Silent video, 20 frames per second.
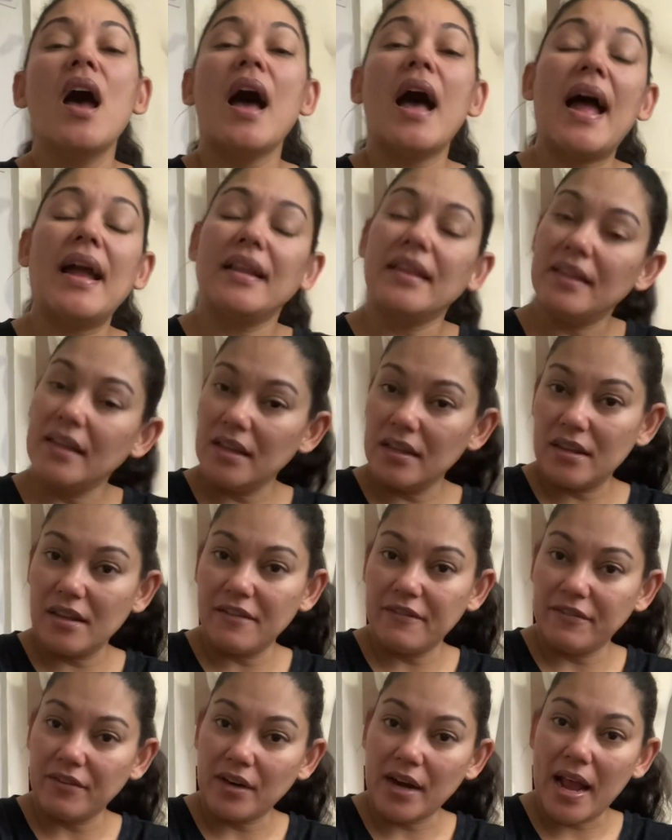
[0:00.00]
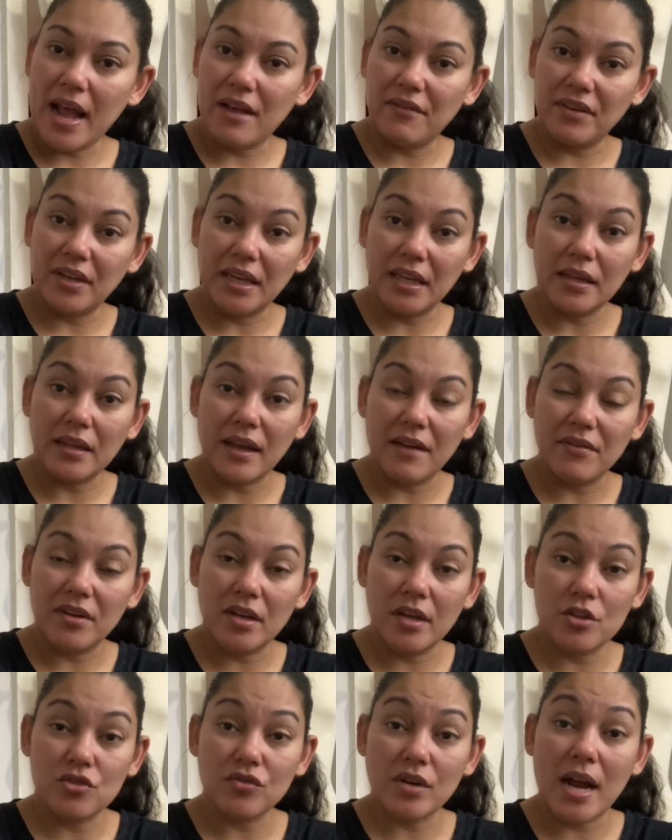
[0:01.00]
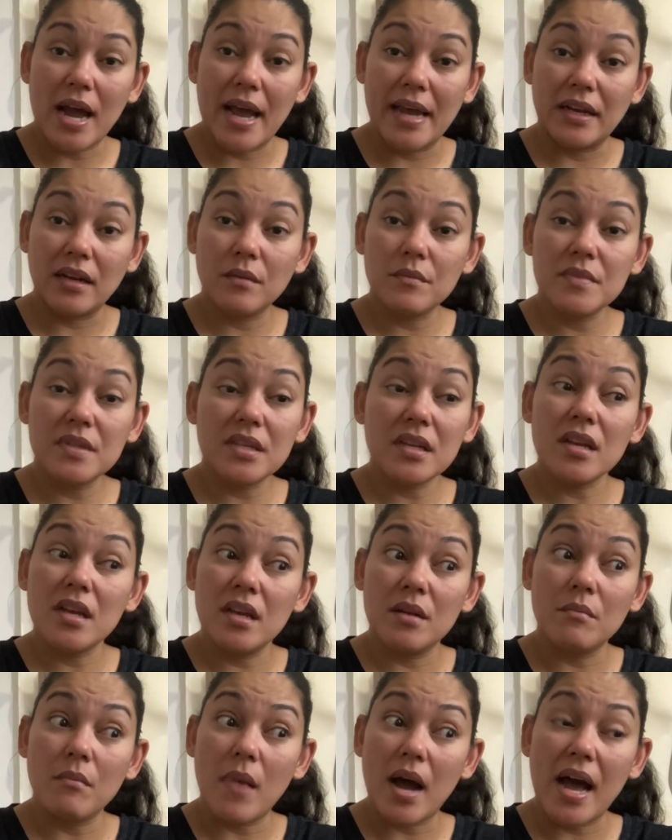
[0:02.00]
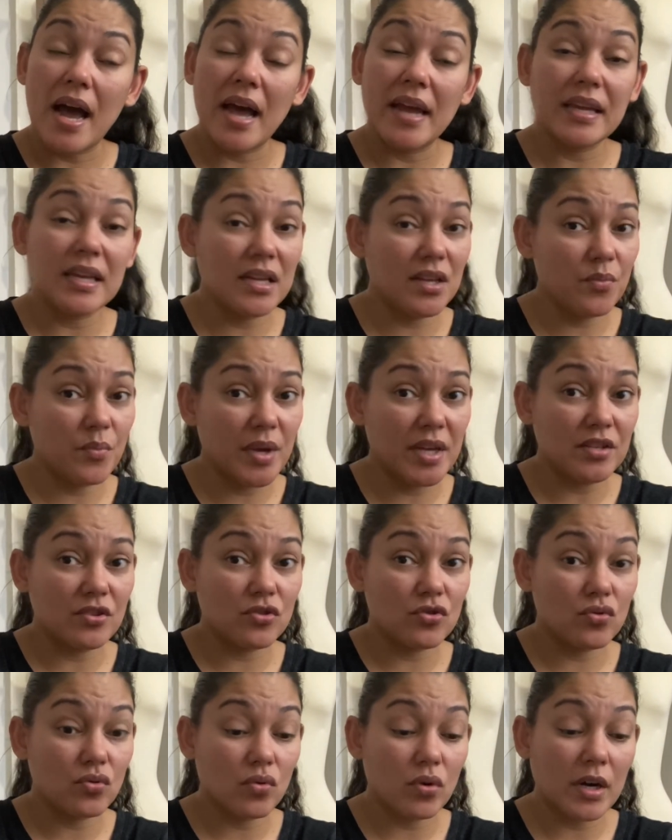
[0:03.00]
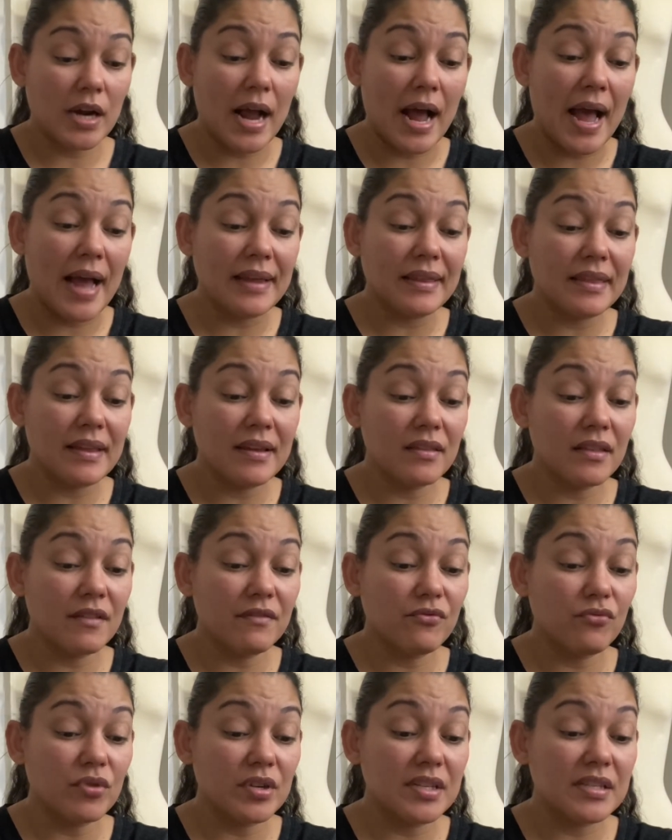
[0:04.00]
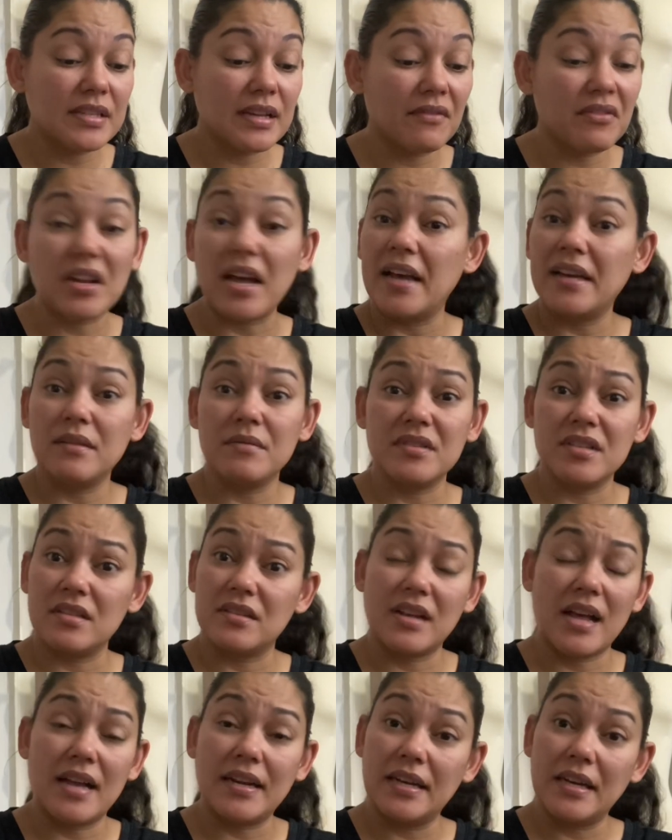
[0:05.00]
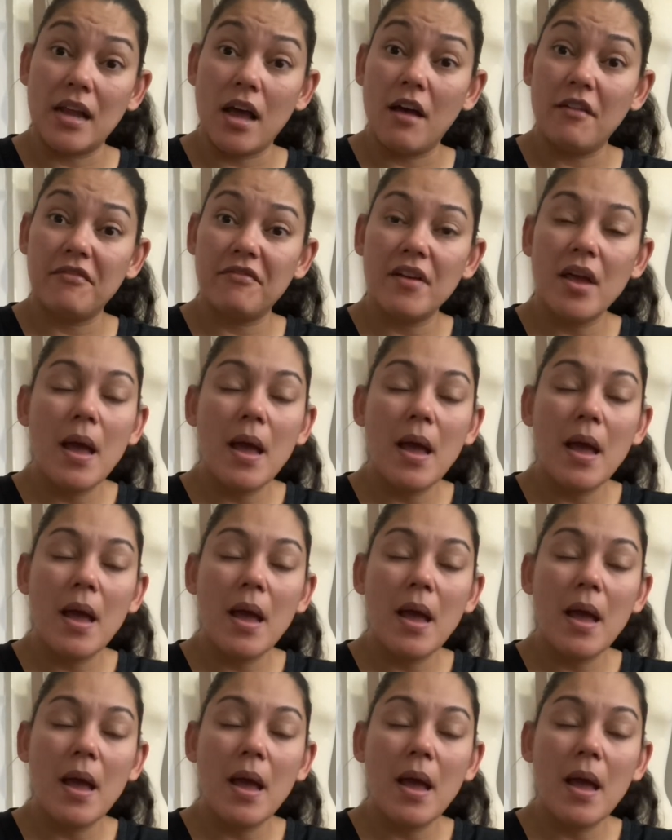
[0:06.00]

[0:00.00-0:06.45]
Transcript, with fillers: I think that for having 1,100 items in my eBay store, I think that 47 items is not enough